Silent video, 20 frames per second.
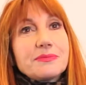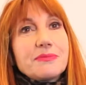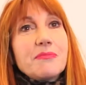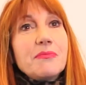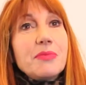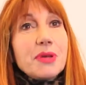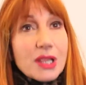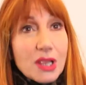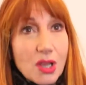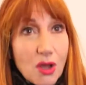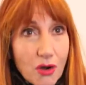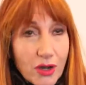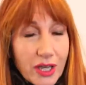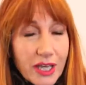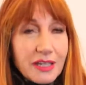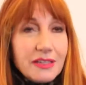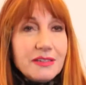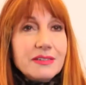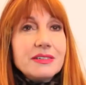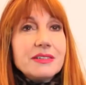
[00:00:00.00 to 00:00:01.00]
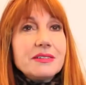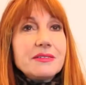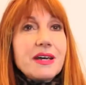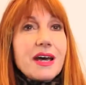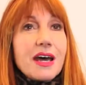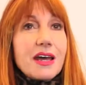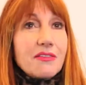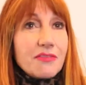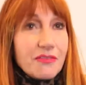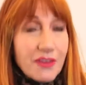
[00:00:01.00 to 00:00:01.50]
belonging
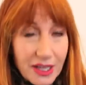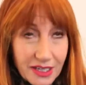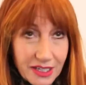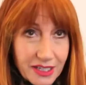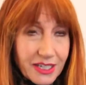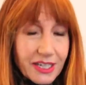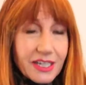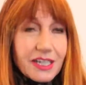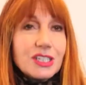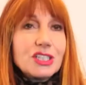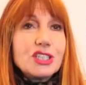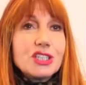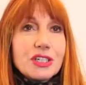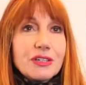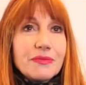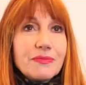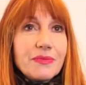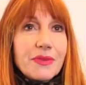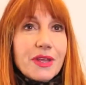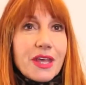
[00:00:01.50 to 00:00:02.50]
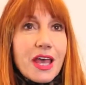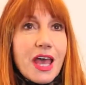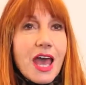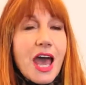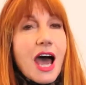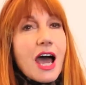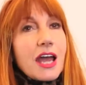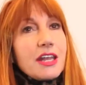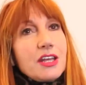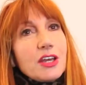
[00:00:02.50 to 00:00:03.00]
and validation.
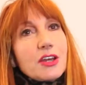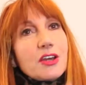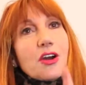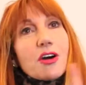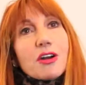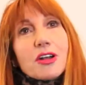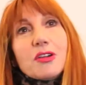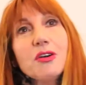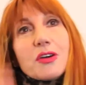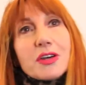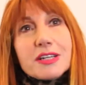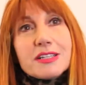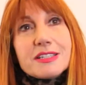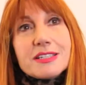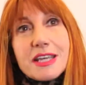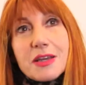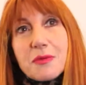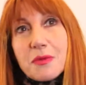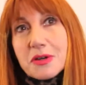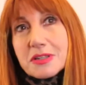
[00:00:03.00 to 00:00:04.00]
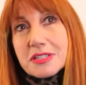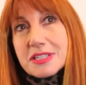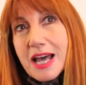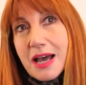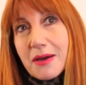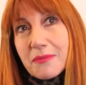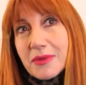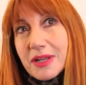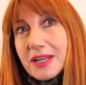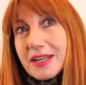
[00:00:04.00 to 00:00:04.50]
And you've got to look and see what's
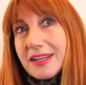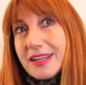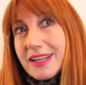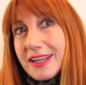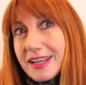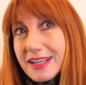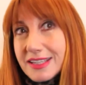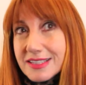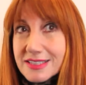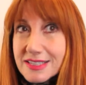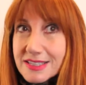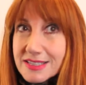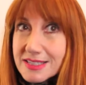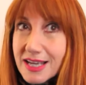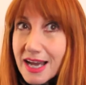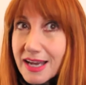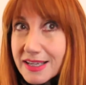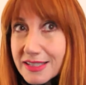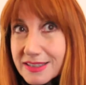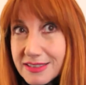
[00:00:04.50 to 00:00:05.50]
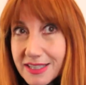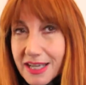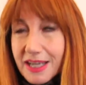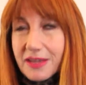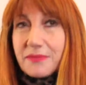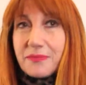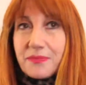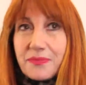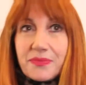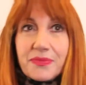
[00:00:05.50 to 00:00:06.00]
happening in
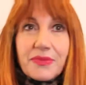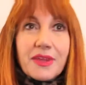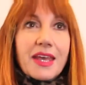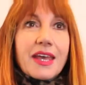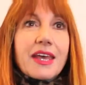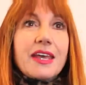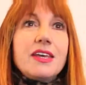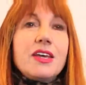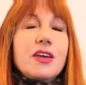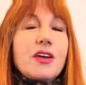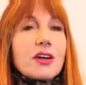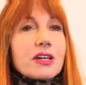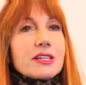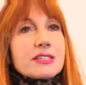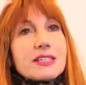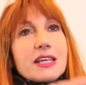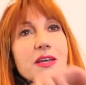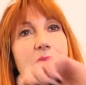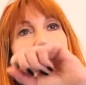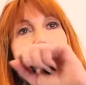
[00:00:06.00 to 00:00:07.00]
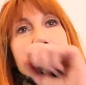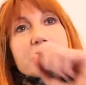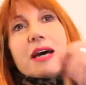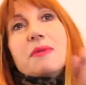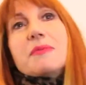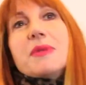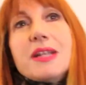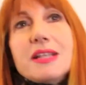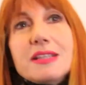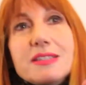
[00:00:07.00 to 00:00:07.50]
society. You've got to see what's happening in